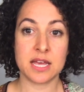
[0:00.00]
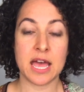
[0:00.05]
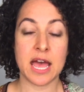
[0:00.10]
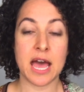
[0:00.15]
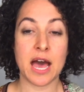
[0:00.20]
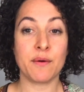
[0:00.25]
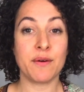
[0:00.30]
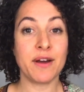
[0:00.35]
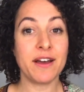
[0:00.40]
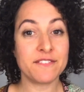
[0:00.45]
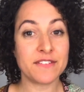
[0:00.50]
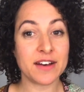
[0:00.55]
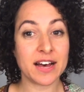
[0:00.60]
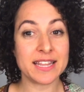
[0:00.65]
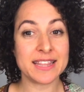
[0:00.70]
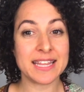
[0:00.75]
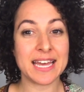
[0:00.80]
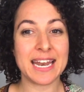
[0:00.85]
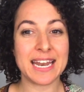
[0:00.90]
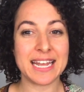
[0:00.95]
However,
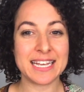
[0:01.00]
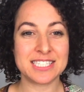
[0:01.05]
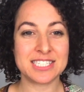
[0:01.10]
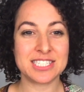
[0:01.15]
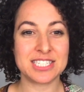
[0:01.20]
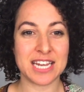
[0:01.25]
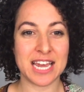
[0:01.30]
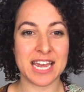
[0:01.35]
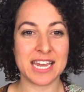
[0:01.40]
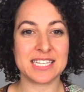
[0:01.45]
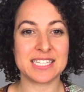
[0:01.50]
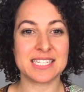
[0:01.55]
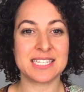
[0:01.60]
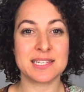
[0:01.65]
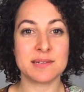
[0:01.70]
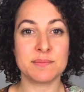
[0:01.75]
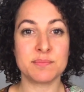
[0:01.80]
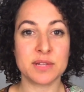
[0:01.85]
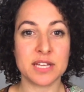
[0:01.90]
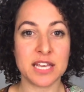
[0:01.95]
that SGA is
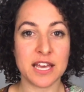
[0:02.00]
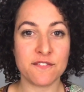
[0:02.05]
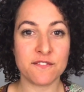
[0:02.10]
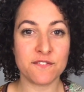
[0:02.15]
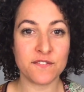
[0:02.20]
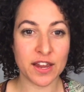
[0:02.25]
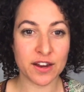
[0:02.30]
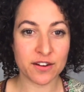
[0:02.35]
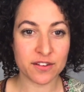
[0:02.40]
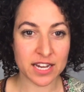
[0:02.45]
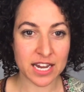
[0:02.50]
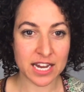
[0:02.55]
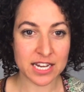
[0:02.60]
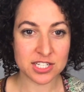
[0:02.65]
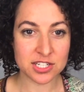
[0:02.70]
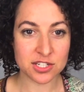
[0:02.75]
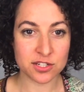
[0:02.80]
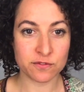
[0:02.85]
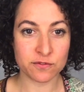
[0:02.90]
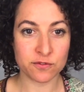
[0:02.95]
simply a
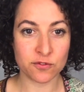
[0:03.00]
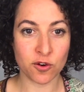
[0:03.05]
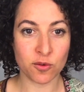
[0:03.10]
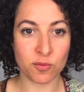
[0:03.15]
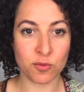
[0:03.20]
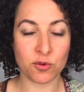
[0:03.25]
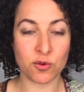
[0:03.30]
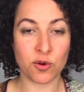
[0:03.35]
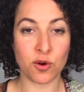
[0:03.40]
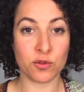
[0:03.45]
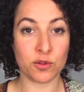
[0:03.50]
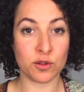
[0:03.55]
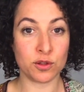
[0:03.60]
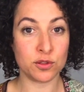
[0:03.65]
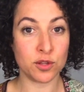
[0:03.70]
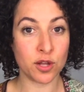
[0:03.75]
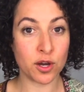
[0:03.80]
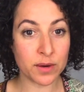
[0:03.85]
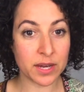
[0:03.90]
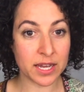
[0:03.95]
variation of normal or the
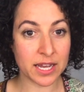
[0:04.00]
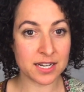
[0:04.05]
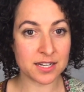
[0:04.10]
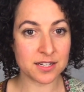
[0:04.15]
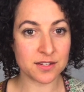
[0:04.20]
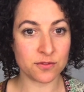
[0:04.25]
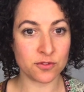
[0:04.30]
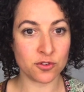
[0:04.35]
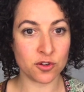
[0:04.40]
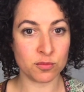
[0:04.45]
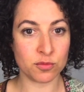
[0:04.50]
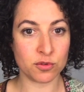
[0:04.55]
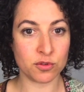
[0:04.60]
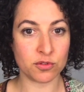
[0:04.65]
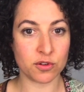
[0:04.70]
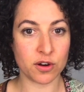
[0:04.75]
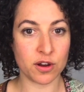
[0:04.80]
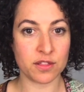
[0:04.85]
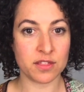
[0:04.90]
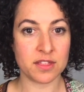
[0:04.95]
lower end of normal
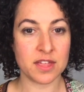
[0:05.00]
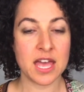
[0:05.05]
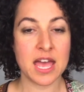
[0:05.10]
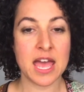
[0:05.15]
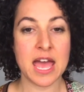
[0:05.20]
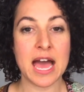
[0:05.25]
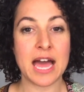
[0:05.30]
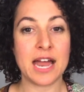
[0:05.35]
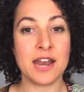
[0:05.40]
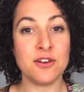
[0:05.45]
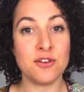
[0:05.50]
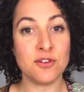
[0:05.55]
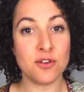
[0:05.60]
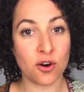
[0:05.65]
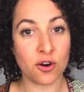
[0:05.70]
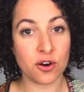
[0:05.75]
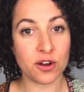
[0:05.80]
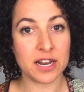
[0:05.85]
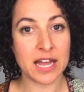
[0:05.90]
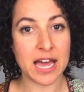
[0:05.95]
growth and
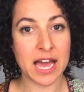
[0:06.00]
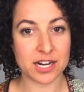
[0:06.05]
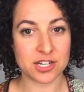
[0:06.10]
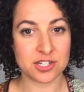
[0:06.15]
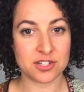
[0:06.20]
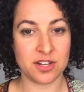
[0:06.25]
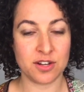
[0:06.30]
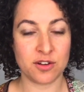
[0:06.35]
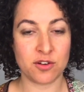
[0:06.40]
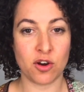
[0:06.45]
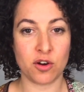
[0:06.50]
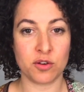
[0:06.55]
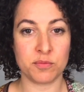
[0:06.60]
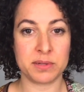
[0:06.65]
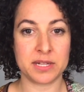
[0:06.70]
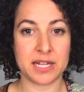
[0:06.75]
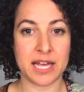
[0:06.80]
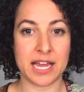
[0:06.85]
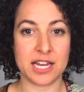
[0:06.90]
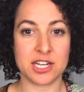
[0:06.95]
not actually a
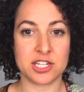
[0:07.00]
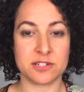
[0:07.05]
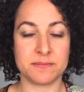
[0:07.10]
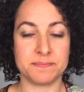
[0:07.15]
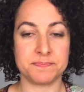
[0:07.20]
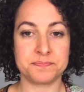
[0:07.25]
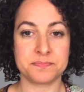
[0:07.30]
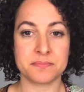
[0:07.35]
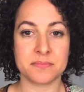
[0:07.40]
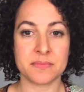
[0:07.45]
complication.